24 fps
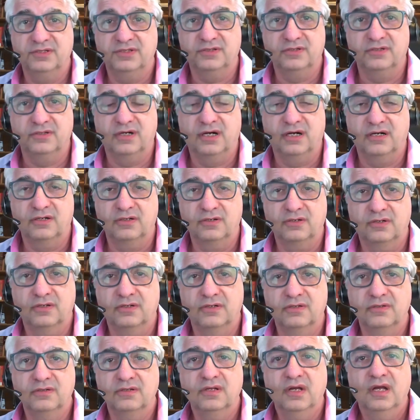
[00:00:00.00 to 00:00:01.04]
So our
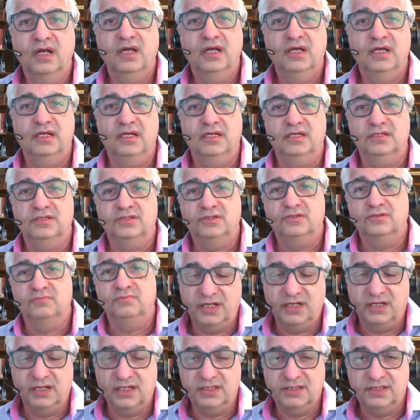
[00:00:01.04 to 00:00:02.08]
goal is to
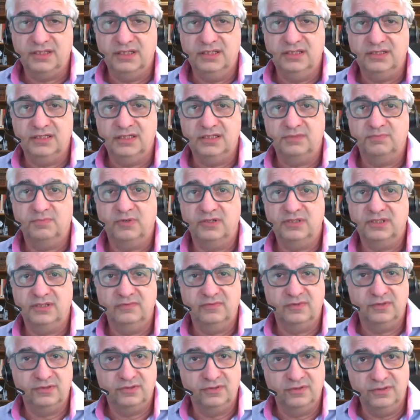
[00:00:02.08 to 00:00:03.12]
make it as easy as
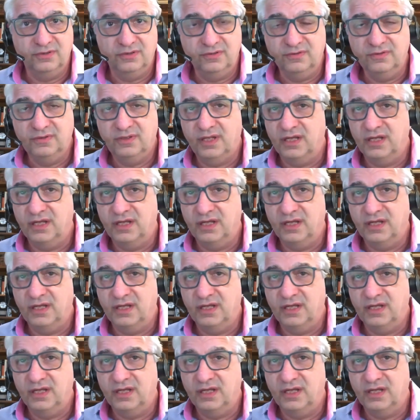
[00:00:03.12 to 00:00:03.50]
possible to you,